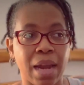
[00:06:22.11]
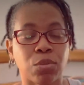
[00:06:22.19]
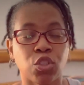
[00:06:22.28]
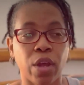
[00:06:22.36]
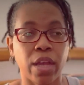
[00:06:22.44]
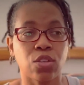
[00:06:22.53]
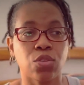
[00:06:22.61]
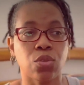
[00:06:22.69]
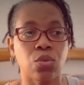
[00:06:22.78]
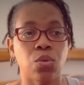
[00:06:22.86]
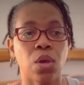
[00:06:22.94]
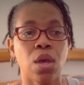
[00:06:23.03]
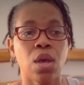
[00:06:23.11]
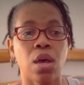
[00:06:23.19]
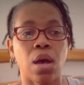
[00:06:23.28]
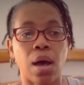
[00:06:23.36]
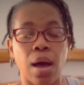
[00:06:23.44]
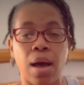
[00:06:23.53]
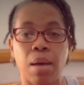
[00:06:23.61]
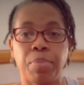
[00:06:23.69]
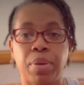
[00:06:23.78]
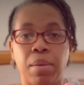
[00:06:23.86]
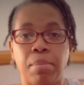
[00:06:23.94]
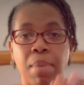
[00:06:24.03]
I'm trying to up
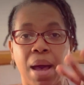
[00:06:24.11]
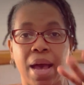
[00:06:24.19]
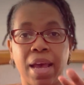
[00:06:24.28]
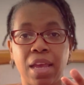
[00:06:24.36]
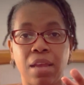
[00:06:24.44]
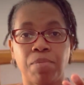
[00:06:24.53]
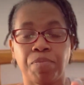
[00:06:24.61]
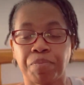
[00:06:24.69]
my